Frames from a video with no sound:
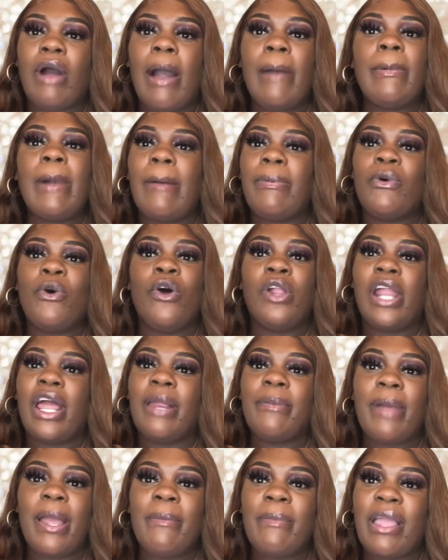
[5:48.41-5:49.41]
I'm calling
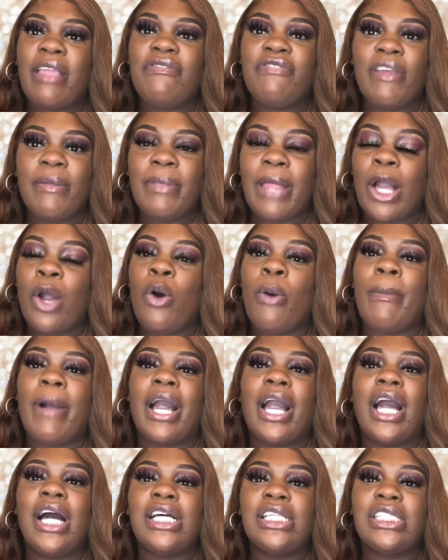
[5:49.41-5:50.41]
everybody in my family. I called my
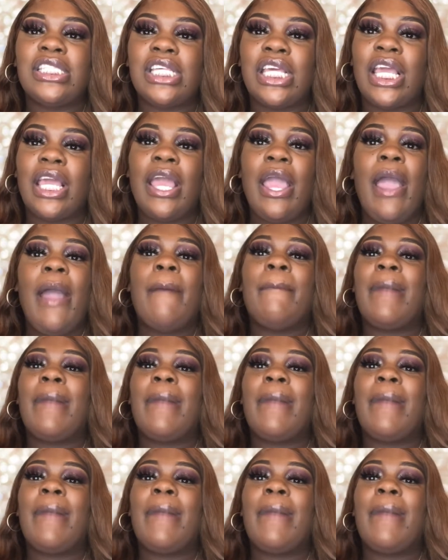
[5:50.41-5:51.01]
cousin.